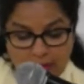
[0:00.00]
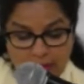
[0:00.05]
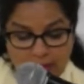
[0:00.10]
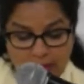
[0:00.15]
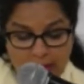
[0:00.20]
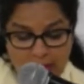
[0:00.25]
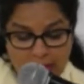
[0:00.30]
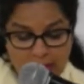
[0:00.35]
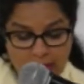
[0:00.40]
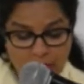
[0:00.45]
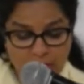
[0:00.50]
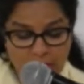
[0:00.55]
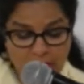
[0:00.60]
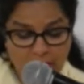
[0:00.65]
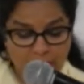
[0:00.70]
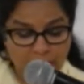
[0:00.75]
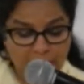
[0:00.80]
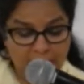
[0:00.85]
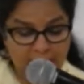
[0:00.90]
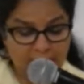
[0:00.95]
yeah so
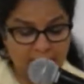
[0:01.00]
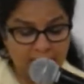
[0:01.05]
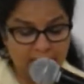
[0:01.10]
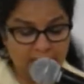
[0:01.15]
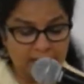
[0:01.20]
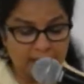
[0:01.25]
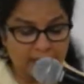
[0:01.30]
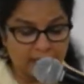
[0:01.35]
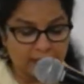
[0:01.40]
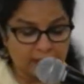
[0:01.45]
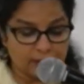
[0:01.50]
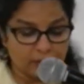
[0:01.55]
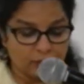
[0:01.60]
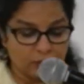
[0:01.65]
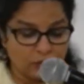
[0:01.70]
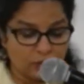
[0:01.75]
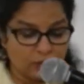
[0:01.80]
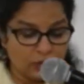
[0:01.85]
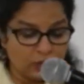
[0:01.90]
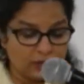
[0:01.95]
here we see that you
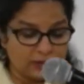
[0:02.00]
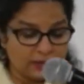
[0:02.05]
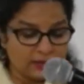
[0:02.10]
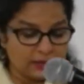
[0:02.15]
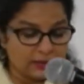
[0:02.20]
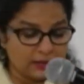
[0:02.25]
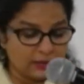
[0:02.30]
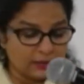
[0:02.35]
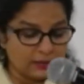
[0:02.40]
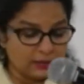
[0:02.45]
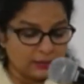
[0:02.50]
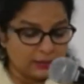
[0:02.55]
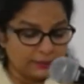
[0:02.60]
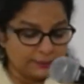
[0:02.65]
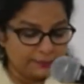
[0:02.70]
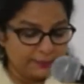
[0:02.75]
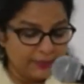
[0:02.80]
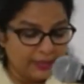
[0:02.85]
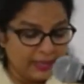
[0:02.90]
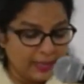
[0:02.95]
know god's uh,
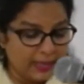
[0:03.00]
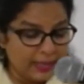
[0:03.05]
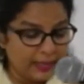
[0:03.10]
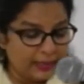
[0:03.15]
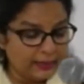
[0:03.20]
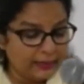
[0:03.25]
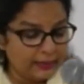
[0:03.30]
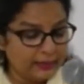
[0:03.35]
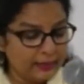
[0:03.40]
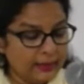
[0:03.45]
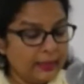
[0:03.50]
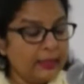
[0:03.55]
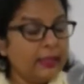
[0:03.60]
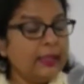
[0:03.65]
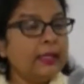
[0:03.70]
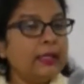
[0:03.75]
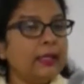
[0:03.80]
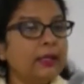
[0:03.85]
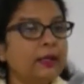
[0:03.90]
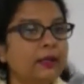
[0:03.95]
plan
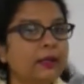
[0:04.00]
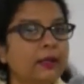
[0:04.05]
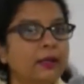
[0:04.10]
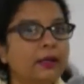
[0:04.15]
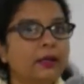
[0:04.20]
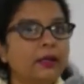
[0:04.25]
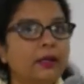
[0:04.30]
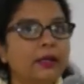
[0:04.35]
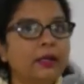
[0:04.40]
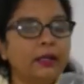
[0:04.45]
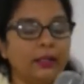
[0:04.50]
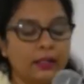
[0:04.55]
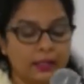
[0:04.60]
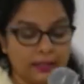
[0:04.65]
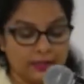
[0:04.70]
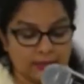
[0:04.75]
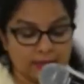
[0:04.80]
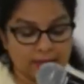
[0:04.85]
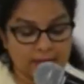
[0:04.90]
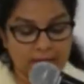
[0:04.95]
uh,
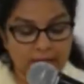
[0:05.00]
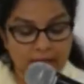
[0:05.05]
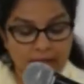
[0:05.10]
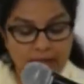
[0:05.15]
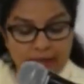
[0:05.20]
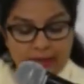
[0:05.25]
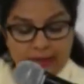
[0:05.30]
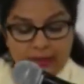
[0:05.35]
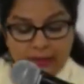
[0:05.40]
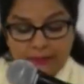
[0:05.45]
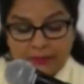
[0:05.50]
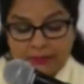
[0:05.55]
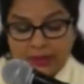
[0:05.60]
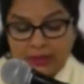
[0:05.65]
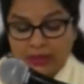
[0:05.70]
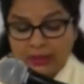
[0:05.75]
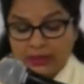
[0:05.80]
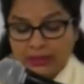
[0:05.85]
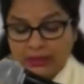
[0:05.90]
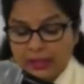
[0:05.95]
is is
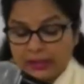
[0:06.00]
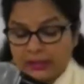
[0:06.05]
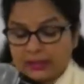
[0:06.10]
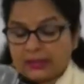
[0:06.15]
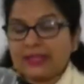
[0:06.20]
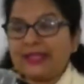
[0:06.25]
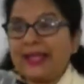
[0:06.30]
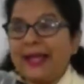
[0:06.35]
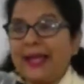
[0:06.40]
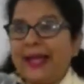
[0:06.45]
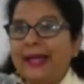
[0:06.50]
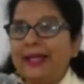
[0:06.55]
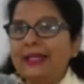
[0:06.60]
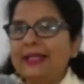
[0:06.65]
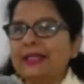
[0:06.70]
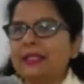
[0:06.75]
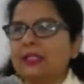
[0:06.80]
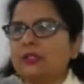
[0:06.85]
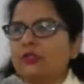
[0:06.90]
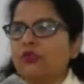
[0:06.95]
something that
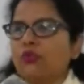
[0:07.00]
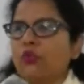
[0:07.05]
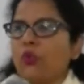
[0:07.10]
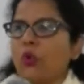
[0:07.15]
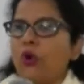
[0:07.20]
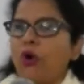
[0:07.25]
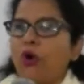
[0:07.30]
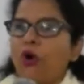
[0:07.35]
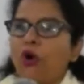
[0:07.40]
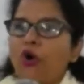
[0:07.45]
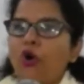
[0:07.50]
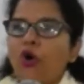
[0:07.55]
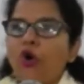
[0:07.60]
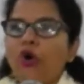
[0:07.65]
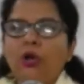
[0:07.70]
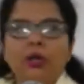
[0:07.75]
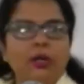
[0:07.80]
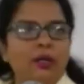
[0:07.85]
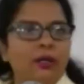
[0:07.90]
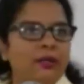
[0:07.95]
stands through
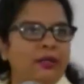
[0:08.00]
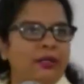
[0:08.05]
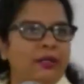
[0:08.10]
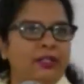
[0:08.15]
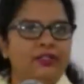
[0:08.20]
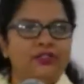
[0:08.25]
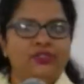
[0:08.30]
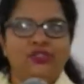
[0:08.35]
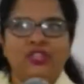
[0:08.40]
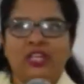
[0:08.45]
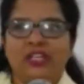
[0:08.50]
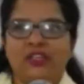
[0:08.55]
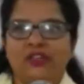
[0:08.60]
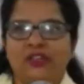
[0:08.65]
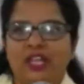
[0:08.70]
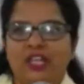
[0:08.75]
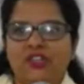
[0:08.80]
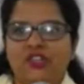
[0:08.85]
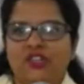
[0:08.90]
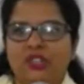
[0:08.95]
all
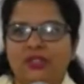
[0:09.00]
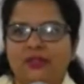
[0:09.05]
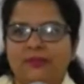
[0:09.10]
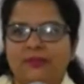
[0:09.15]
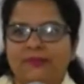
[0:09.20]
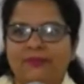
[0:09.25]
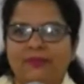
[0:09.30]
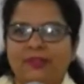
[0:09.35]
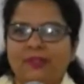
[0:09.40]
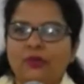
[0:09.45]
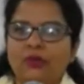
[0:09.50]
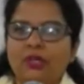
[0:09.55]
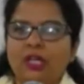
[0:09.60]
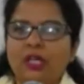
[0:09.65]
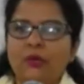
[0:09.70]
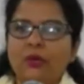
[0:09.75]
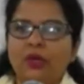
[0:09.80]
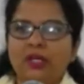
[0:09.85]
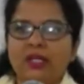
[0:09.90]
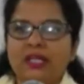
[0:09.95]
generation
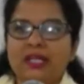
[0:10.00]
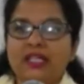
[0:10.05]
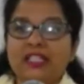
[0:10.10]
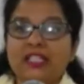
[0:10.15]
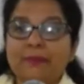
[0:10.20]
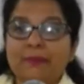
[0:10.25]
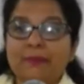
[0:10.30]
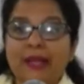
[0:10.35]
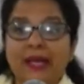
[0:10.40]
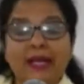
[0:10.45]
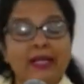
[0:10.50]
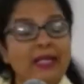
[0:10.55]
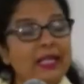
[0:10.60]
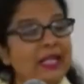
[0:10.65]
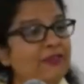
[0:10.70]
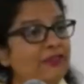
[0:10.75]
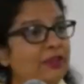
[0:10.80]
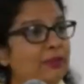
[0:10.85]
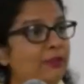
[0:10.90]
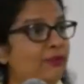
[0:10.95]
Okay, what he has planned
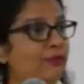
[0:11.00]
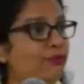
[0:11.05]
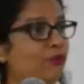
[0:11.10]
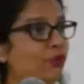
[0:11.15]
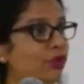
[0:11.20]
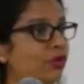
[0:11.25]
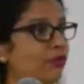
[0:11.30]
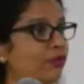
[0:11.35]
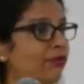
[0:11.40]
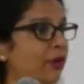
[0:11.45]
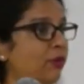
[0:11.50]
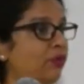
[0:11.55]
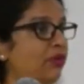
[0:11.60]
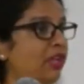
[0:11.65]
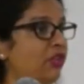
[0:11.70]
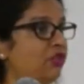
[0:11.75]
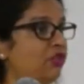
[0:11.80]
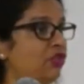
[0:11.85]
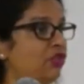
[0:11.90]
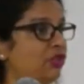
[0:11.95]
even before the
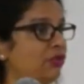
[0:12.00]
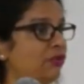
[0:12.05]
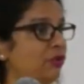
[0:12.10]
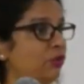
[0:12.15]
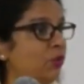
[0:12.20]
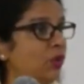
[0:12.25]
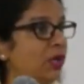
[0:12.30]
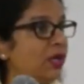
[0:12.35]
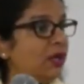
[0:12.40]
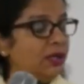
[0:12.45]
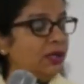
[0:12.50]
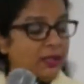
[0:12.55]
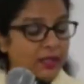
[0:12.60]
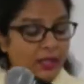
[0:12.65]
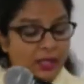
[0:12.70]
foundations of the world